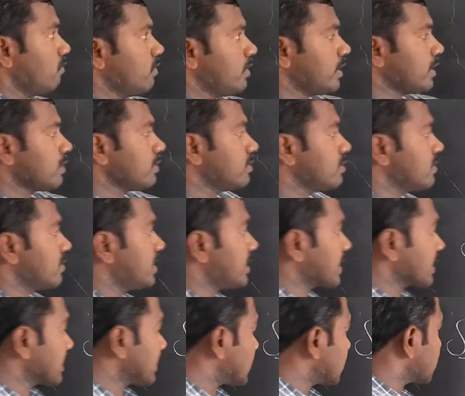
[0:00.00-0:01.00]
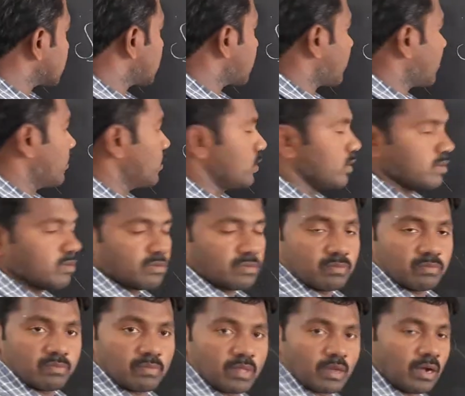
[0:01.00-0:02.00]
where they got the food,
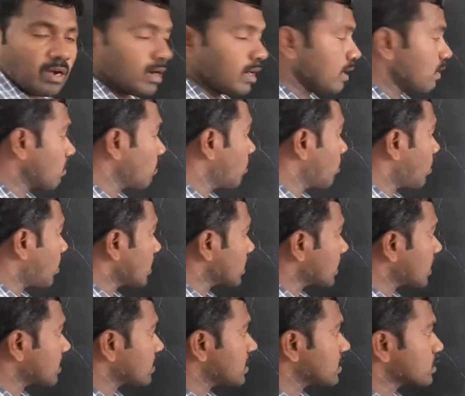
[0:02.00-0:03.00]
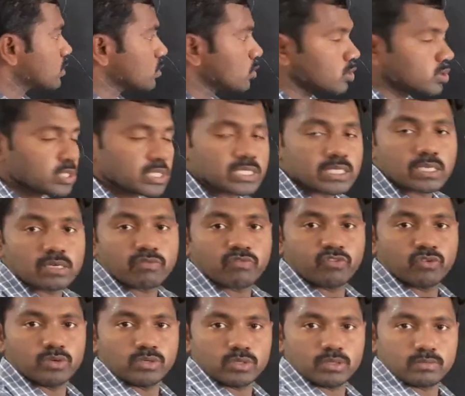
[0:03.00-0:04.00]
or what are the sources of
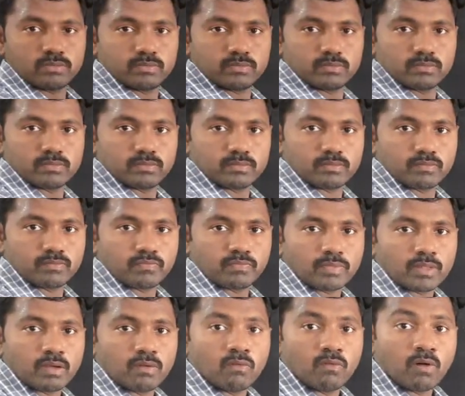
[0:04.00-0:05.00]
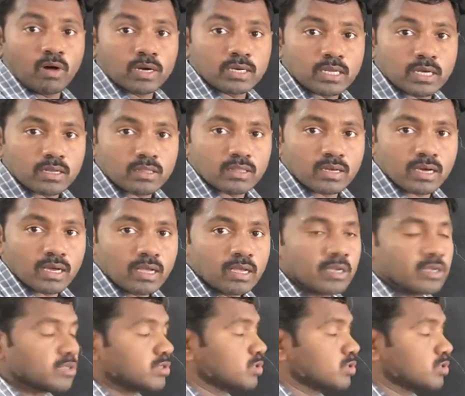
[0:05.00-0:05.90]
food? What are the